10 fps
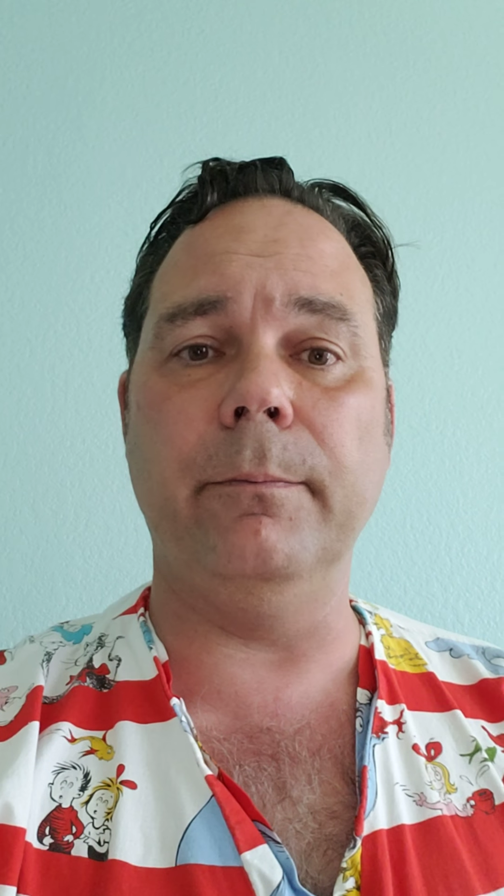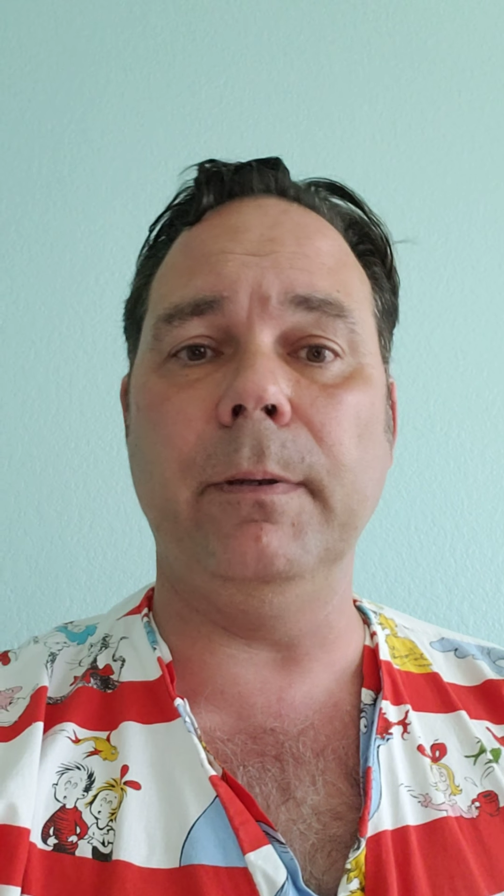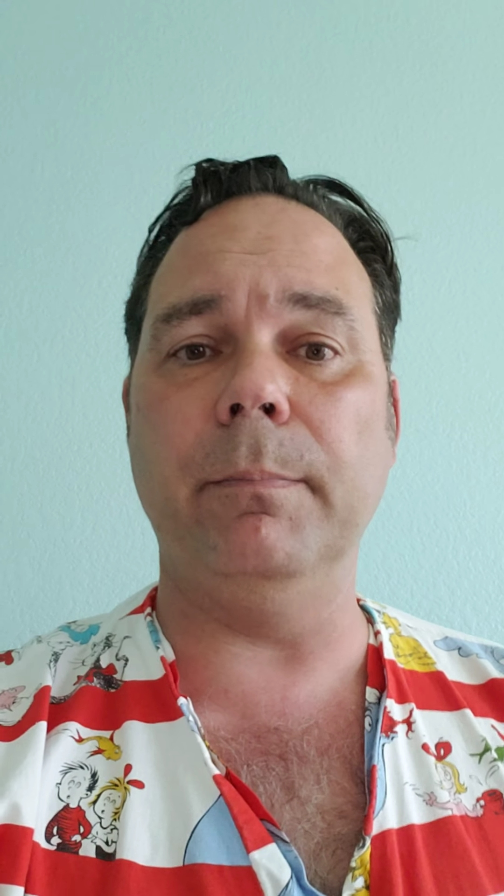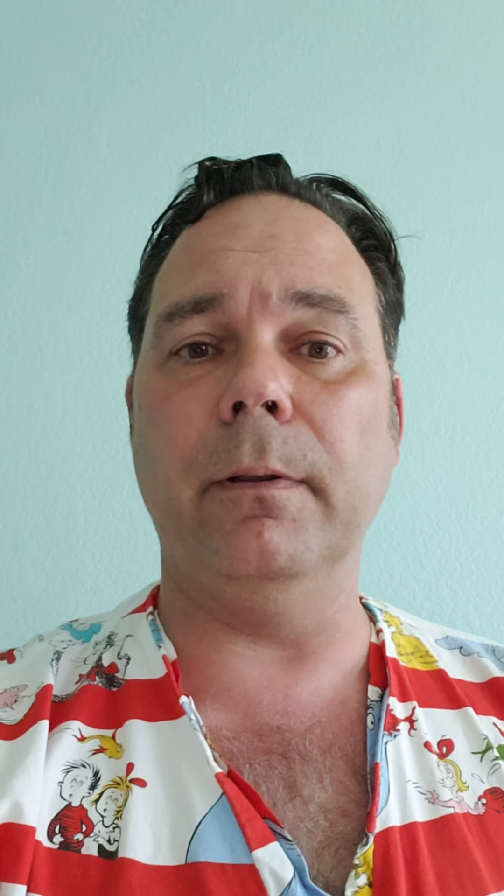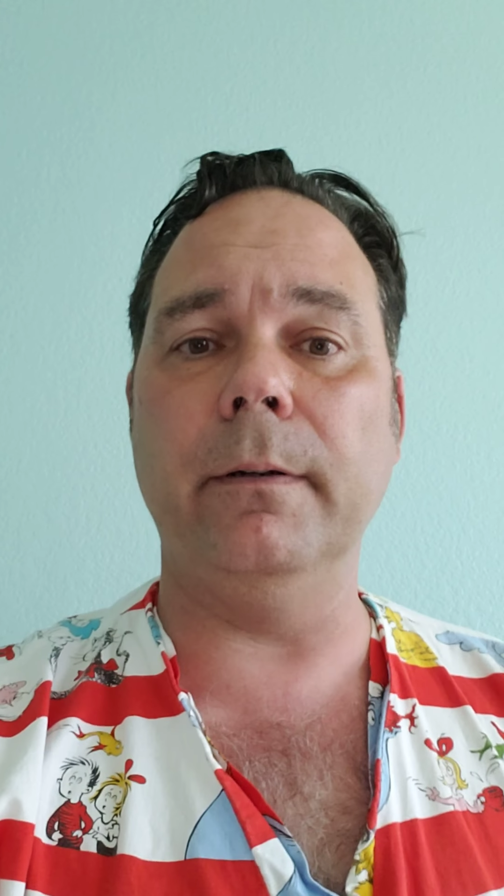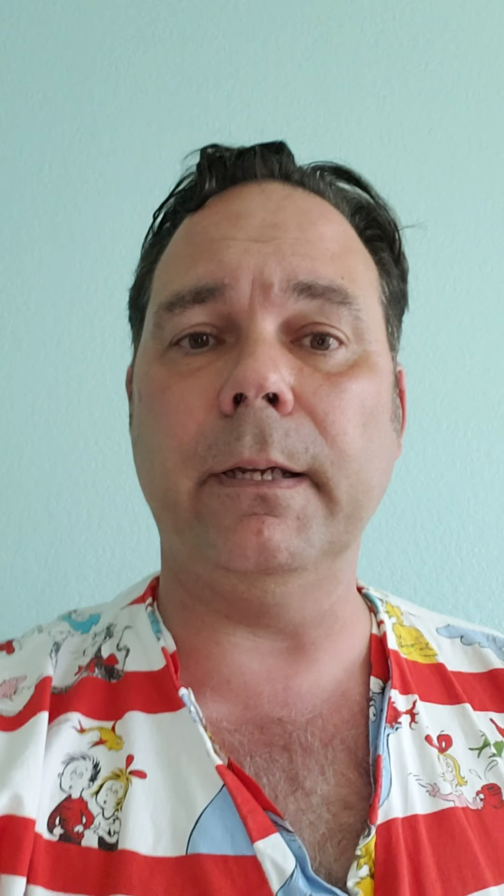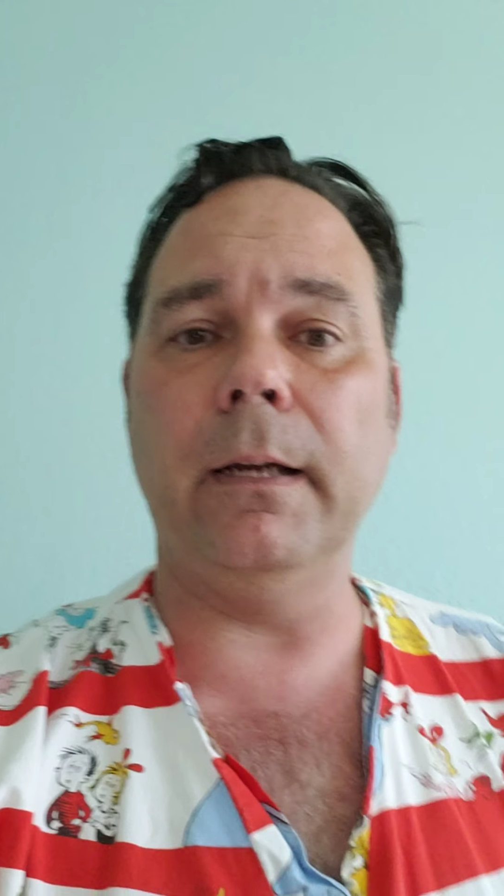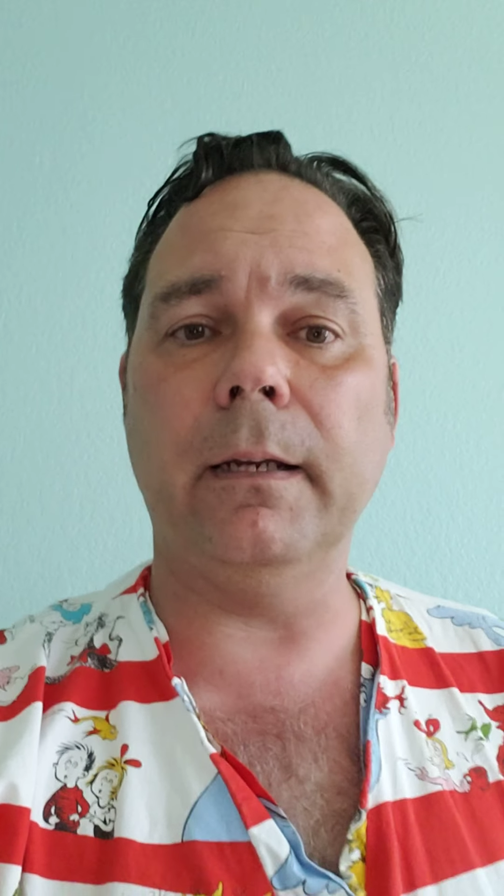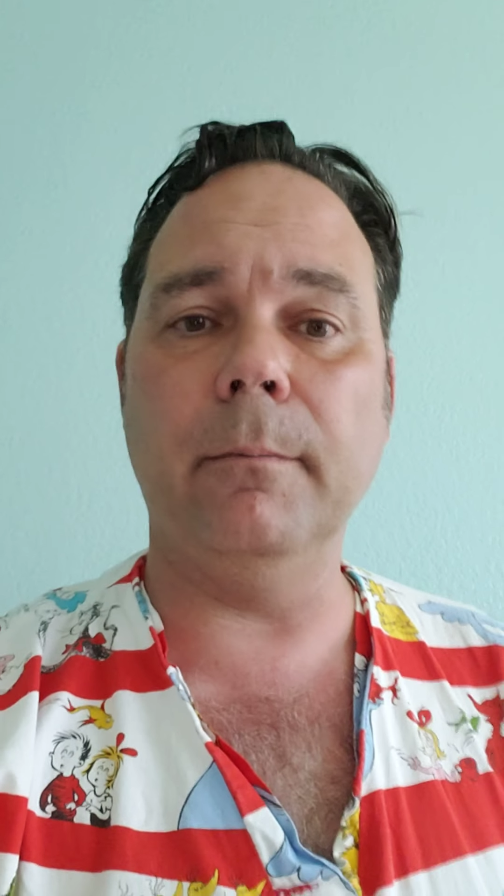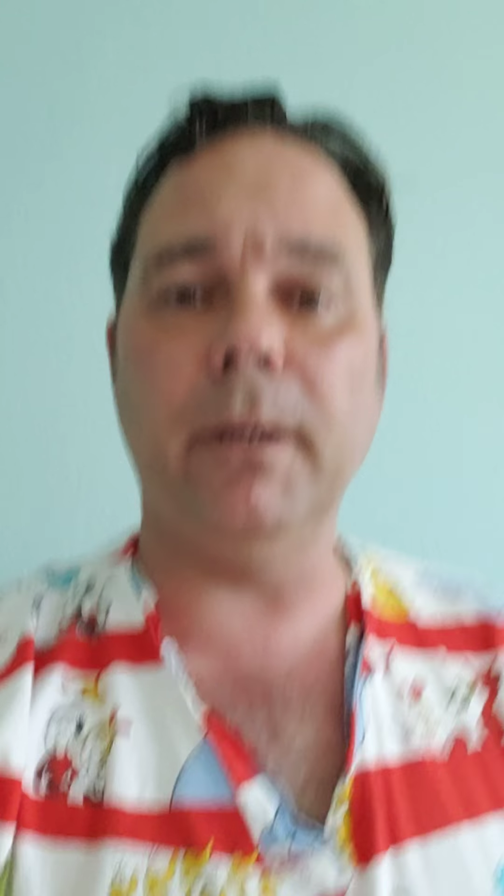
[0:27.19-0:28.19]
People are
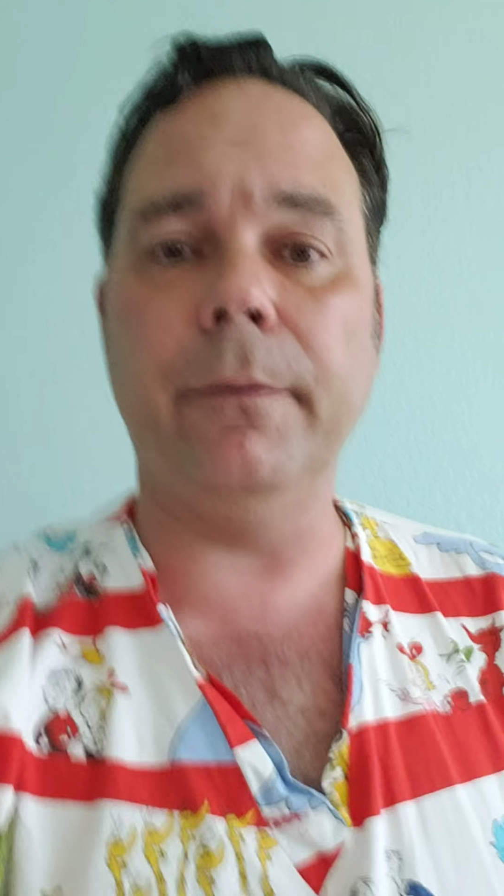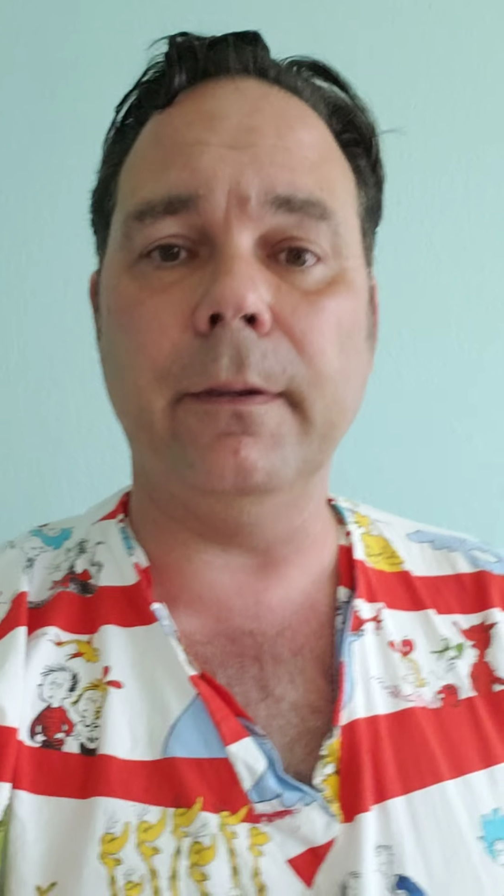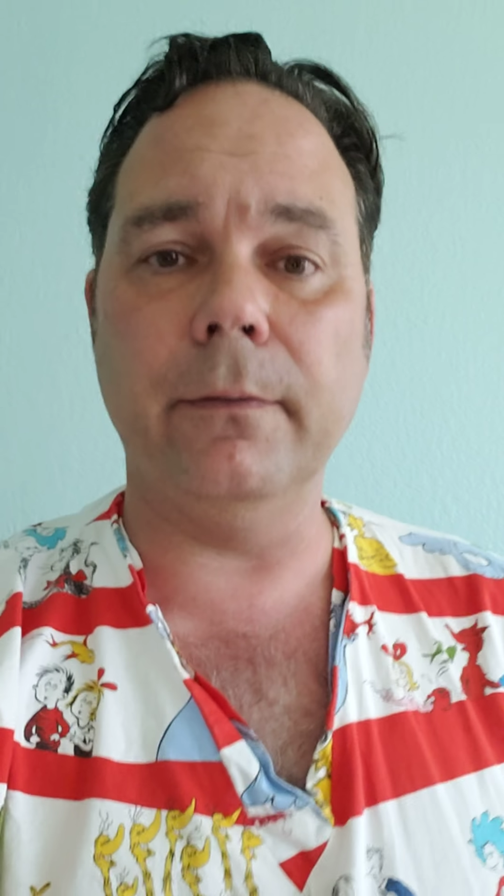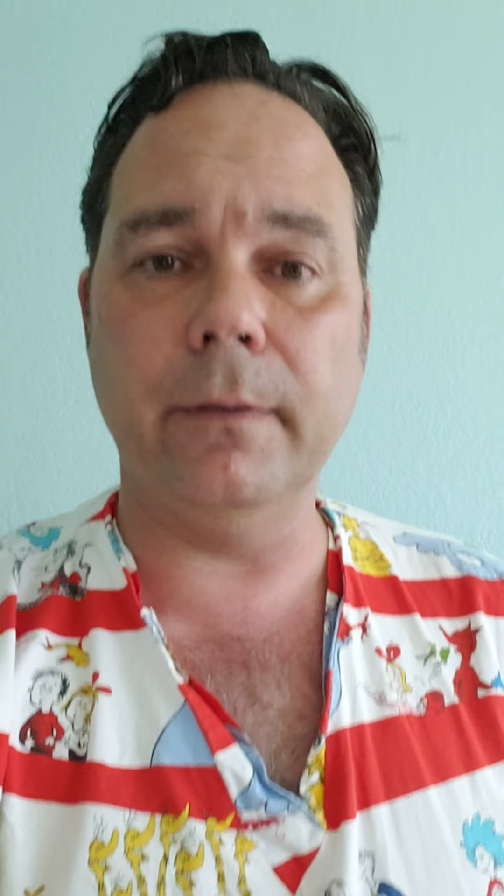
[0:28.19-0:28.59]
talking about this.